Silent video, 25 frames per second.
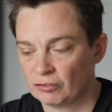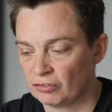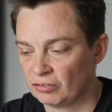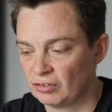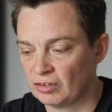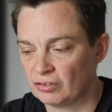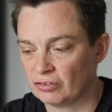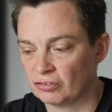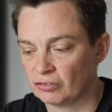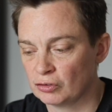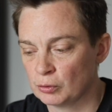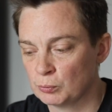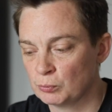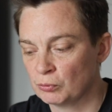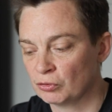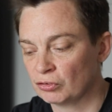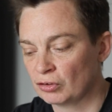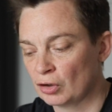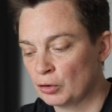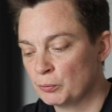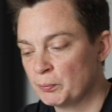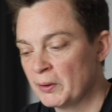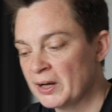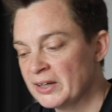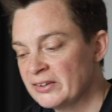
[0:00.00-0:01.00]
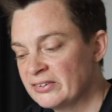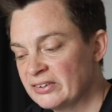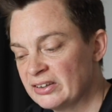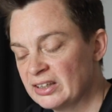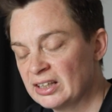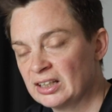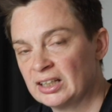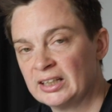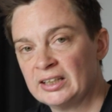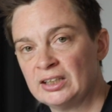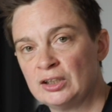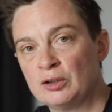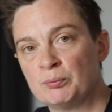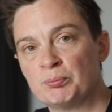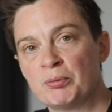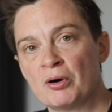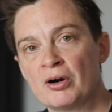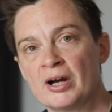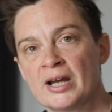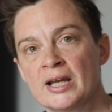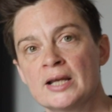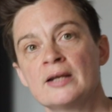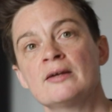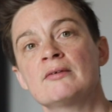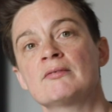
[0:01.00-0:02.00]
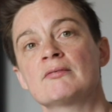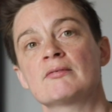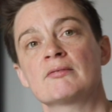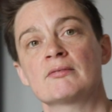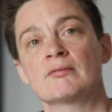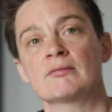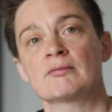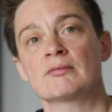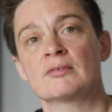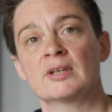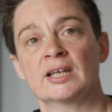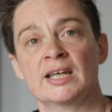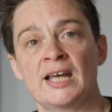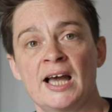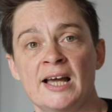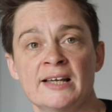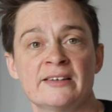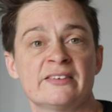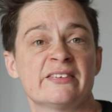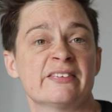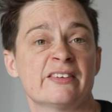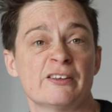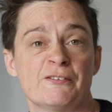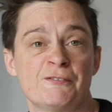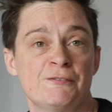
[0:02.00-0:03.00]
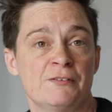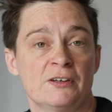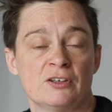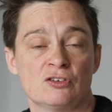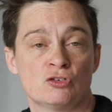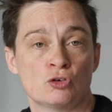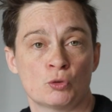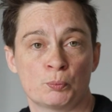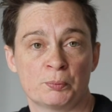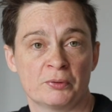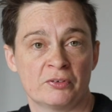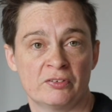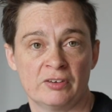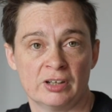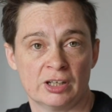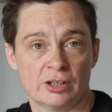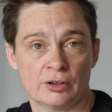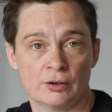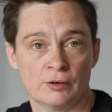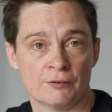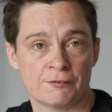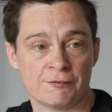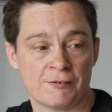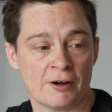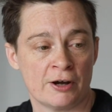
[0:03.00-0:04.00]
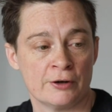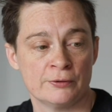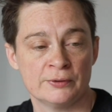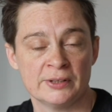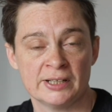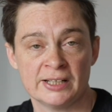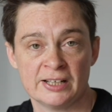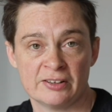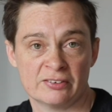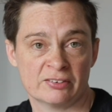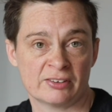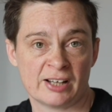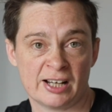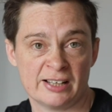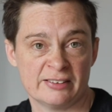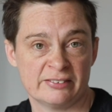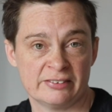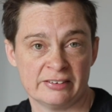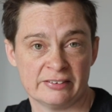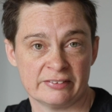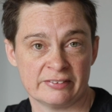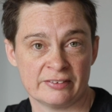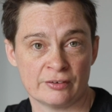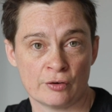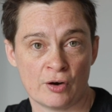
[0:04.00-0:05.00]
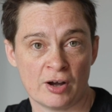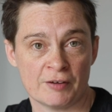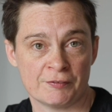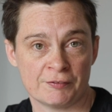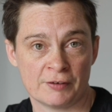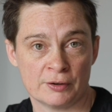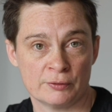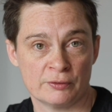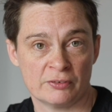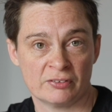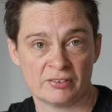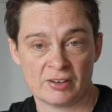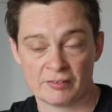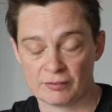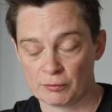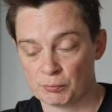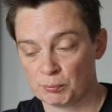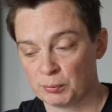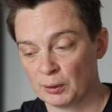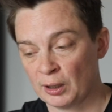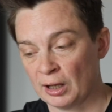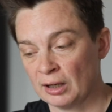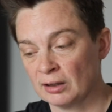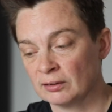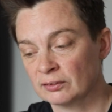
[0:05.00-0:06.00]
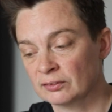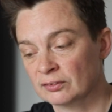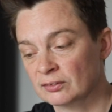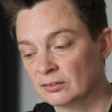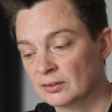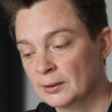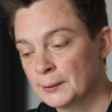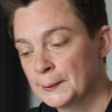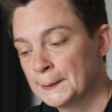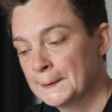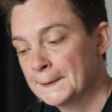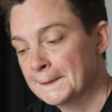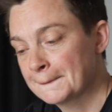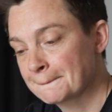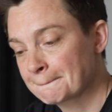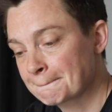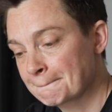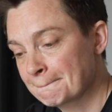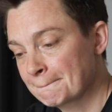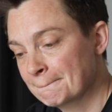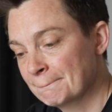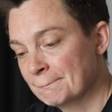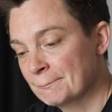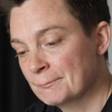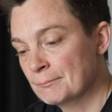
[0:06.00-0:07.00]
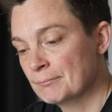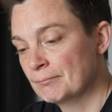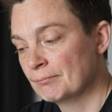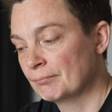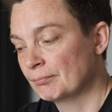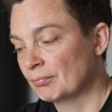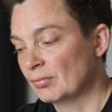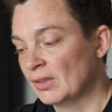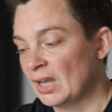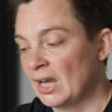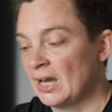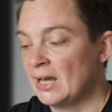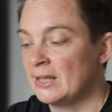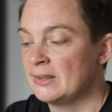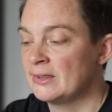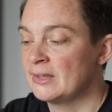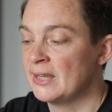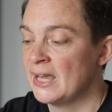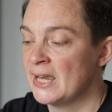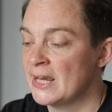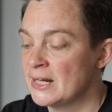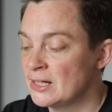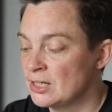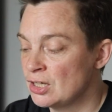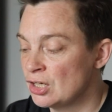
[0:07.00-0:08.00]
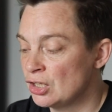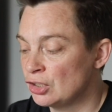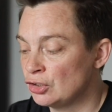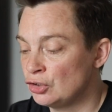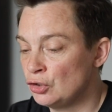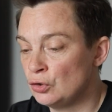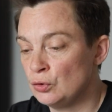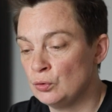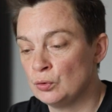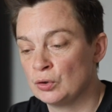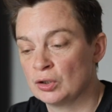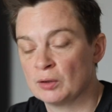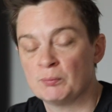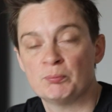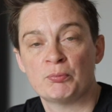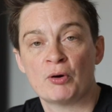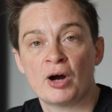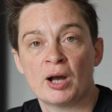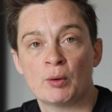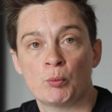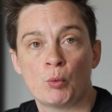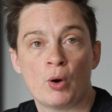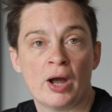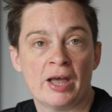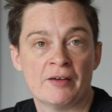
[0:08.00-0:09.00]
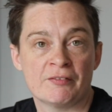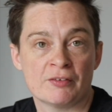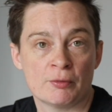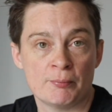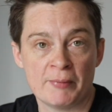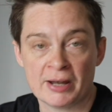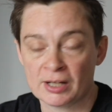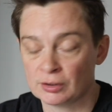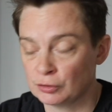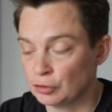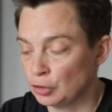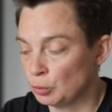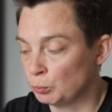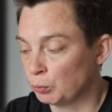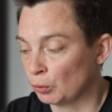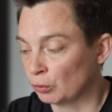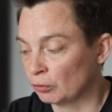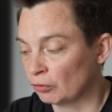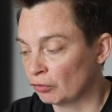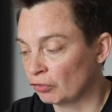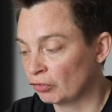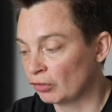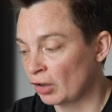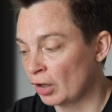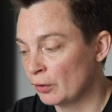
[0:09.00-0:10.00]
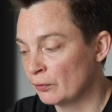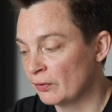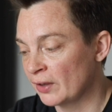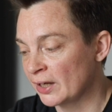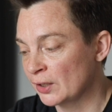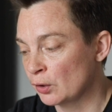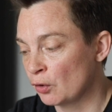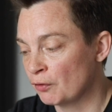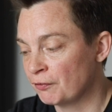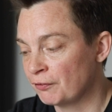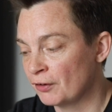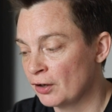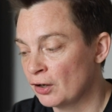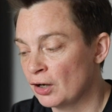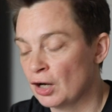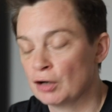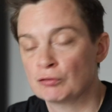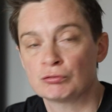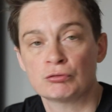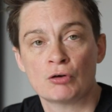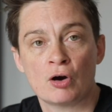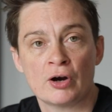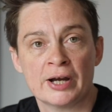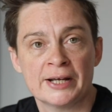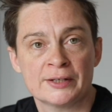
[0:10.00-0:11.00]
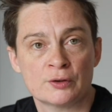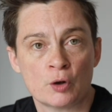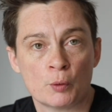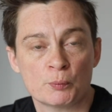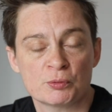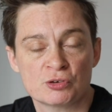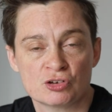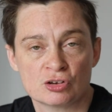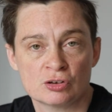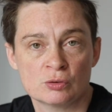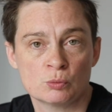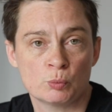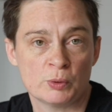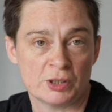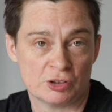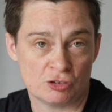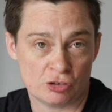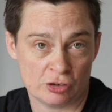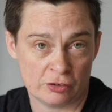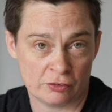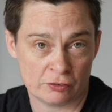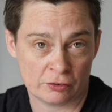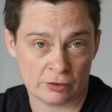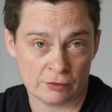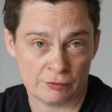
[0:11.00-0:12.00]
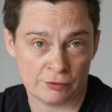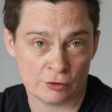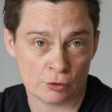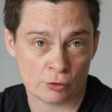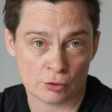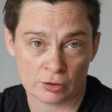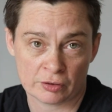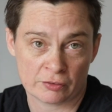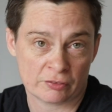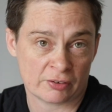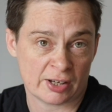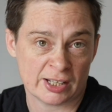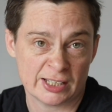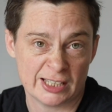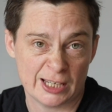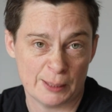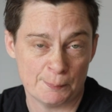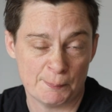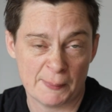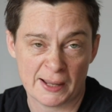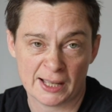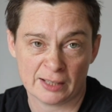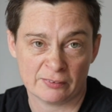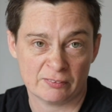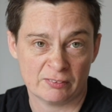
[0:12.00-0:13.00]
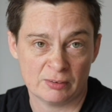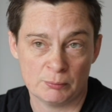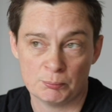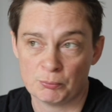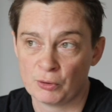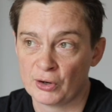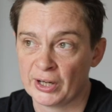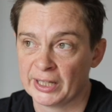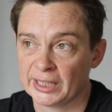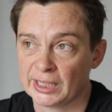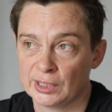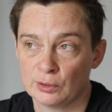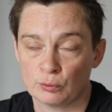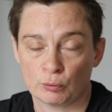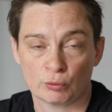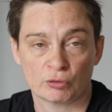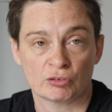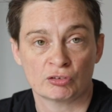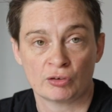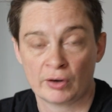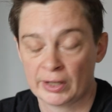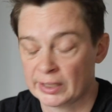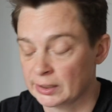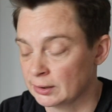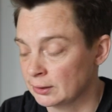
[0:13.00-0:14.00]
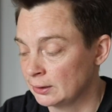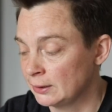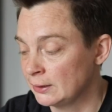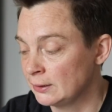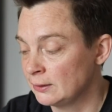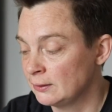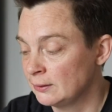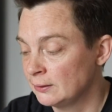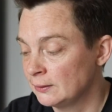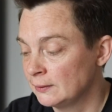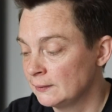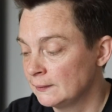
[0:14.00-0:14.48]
system. So basically you buy the case that fits your particular phone, in this case it's the iPhone 7 Plus, and then you can buy whatever mount you want. So they offer a ride option, which is if you're going to take it mountain biking or cycling,